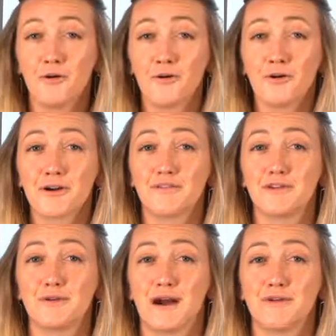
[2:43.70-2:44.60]
Or if
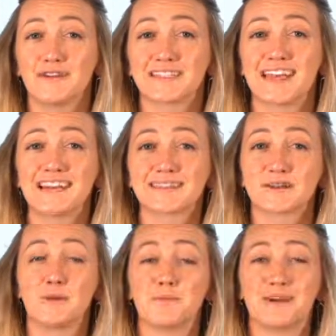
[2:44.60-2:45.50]
you have a
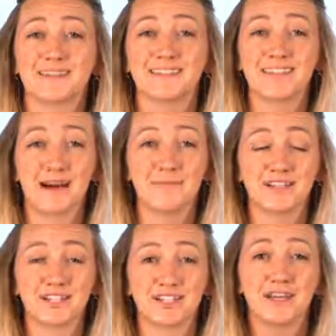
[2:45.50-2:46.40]
telescope that is
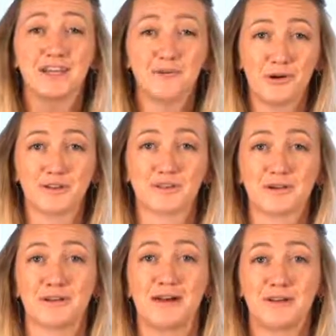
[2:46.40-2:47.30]
damaged, you also
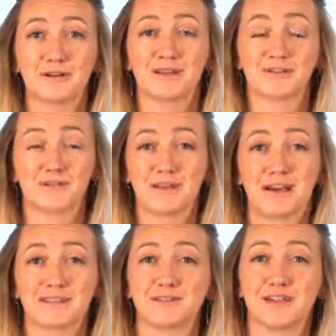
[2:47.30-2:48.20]
cannot look at it through
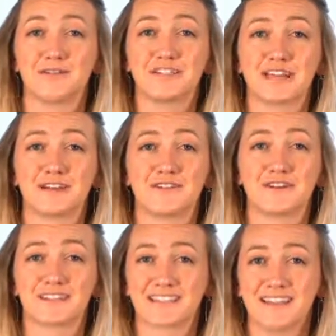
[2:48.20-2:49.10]
that. So definitely check it
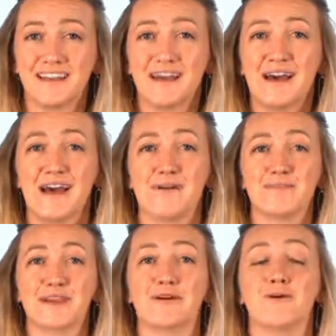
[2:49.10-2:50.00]
first.
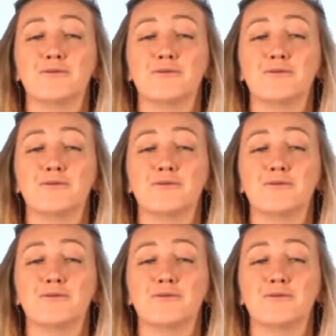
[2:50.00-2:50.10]
They